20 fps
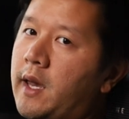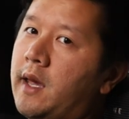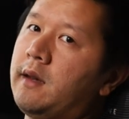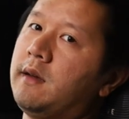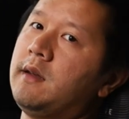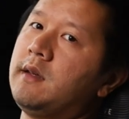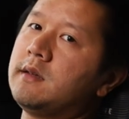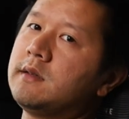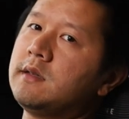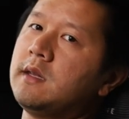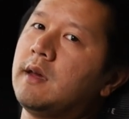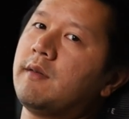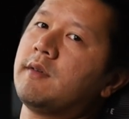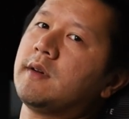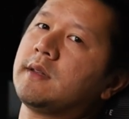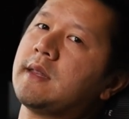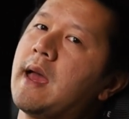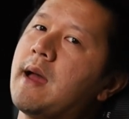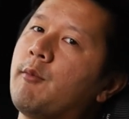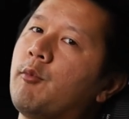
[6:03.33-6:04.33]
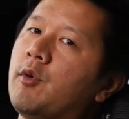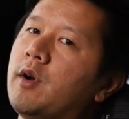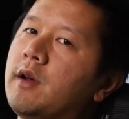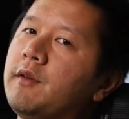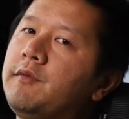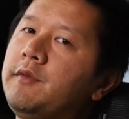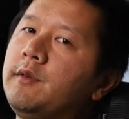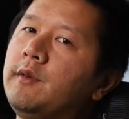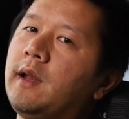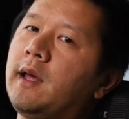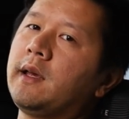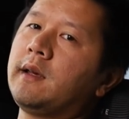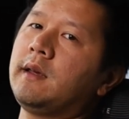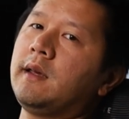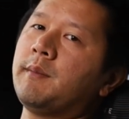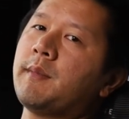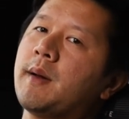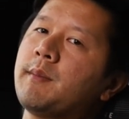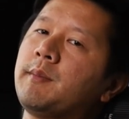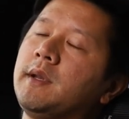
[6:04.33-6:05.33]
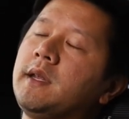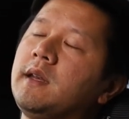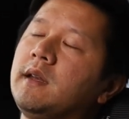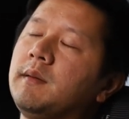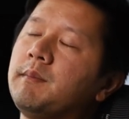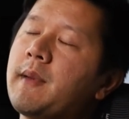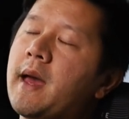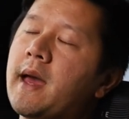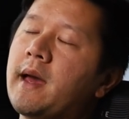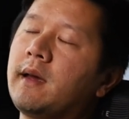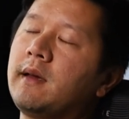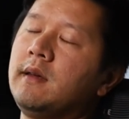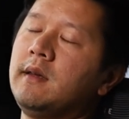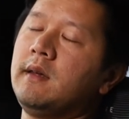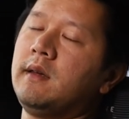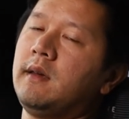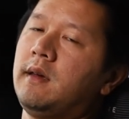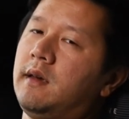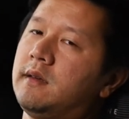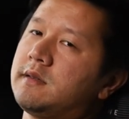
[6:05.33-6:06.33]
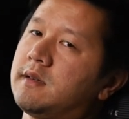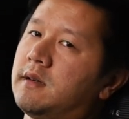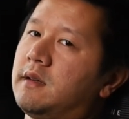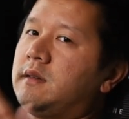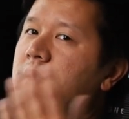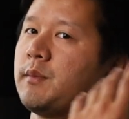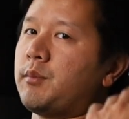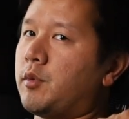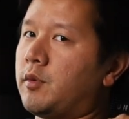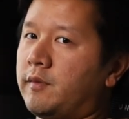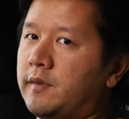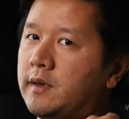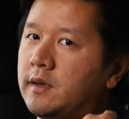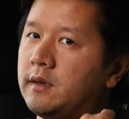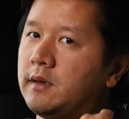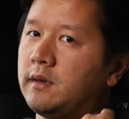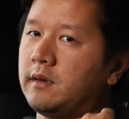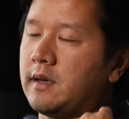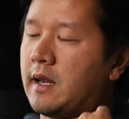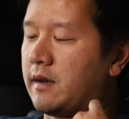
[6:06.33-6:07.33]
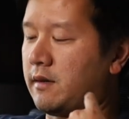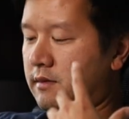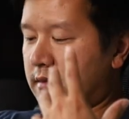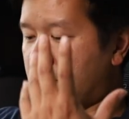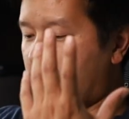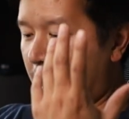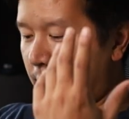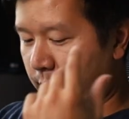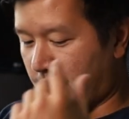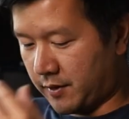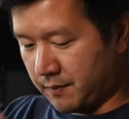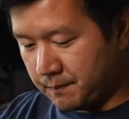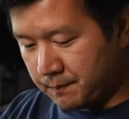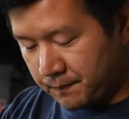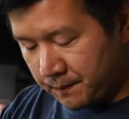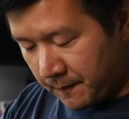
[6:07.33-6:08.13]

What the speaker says: and there's never a time where I feel like if I'm leaning back, it's gonna tip over. That doesn't happen.